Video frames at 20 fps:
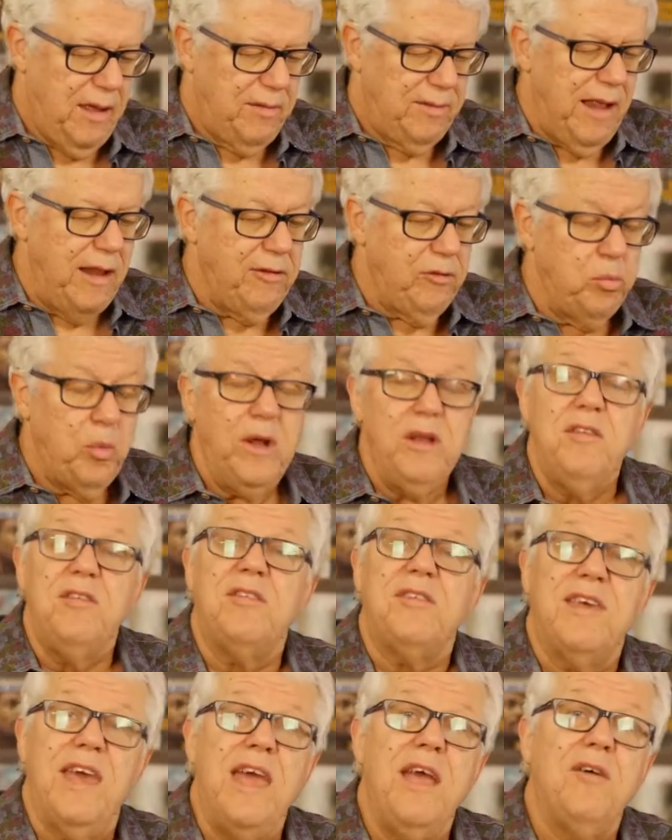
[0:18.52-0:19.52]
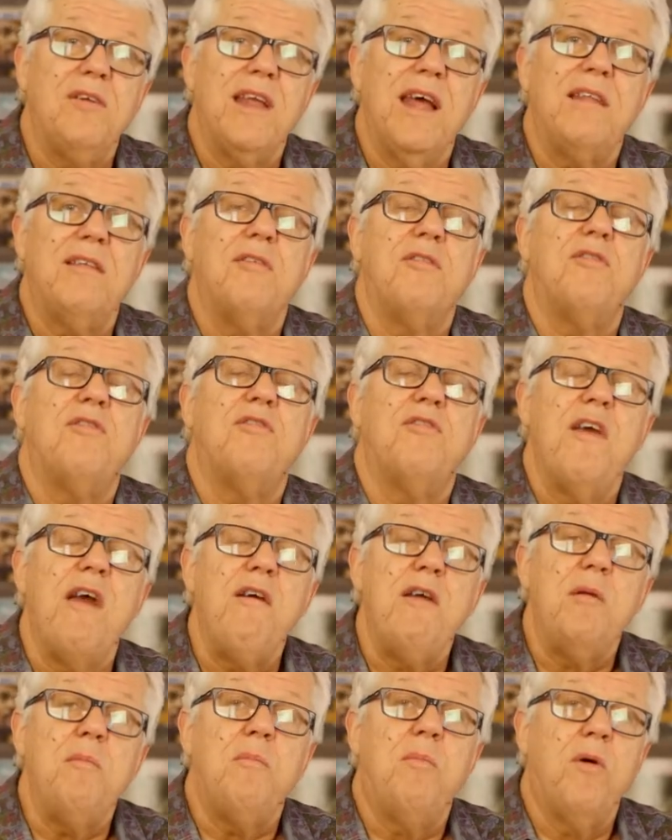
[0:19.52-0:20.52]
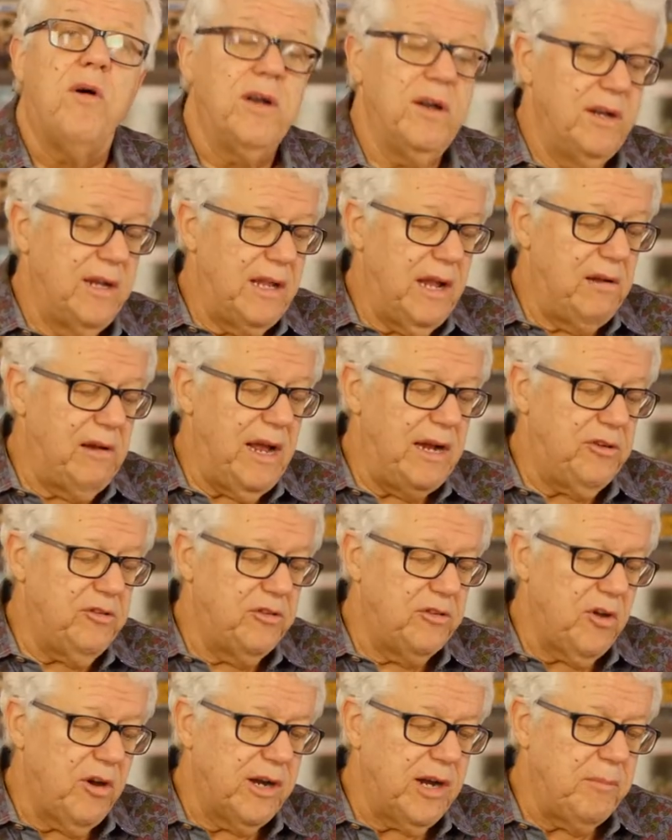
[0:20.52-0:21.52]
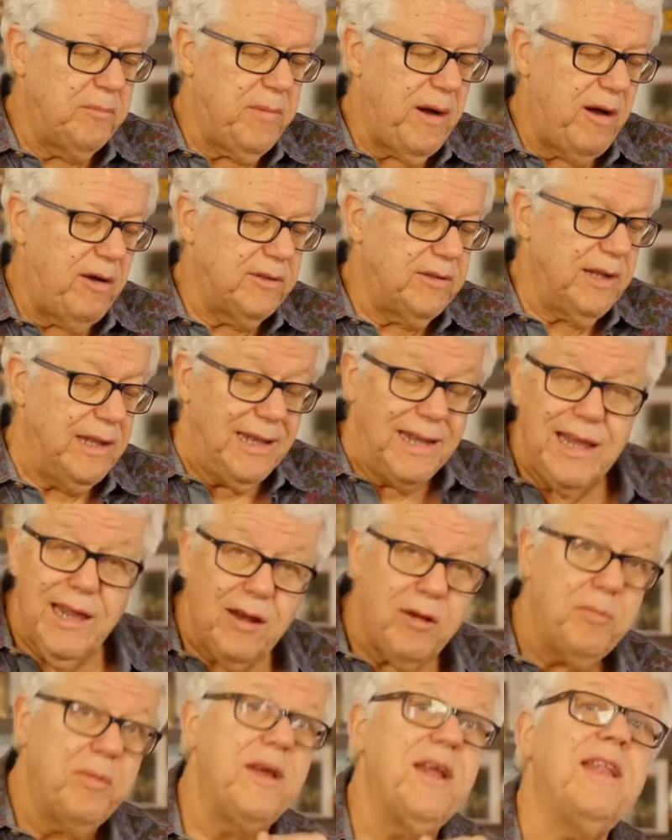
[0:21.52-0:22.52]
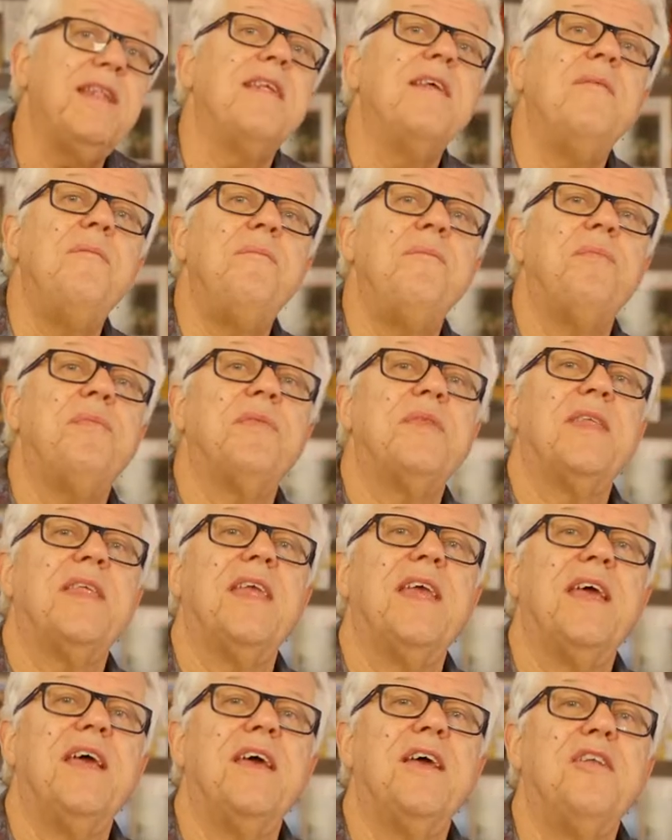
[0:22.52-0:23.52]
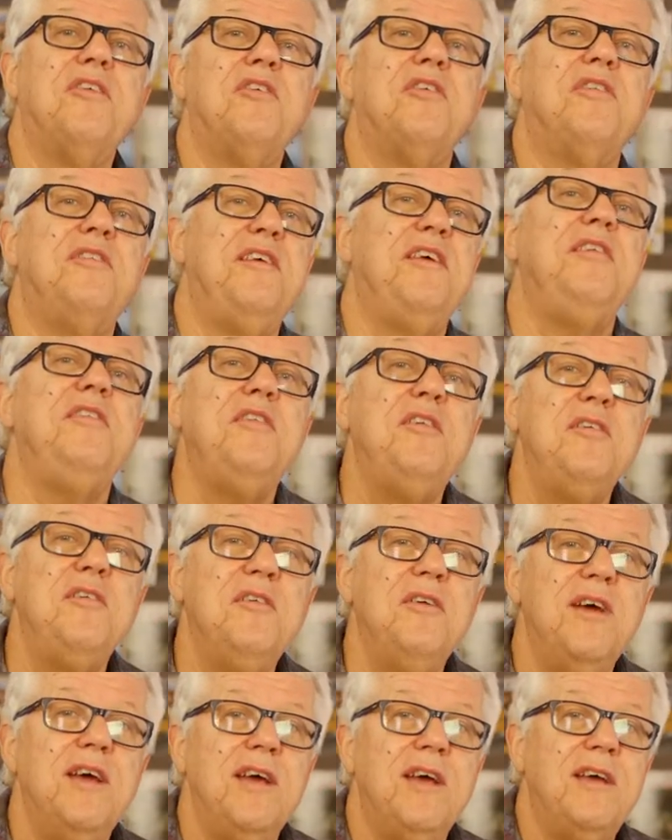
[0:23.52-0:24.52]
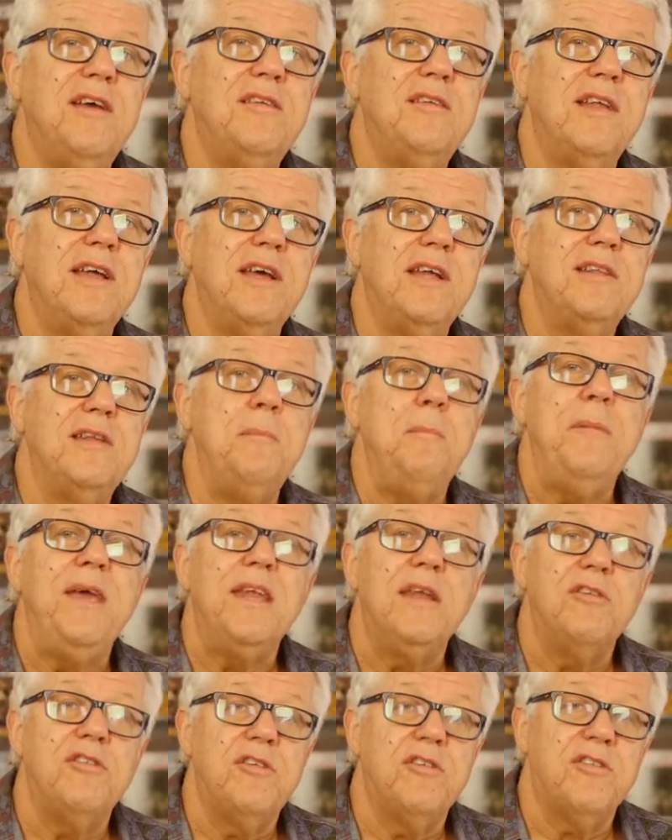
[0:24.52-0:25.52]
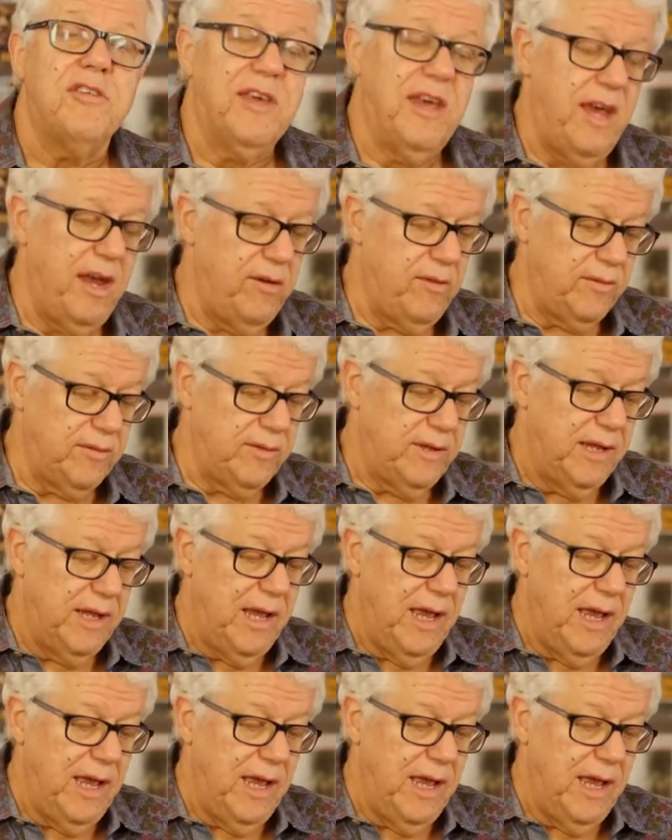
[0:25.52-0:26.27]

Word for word: There is one scale that is very important that I'd like to talk about a little bit to tease you, is the diminished scale.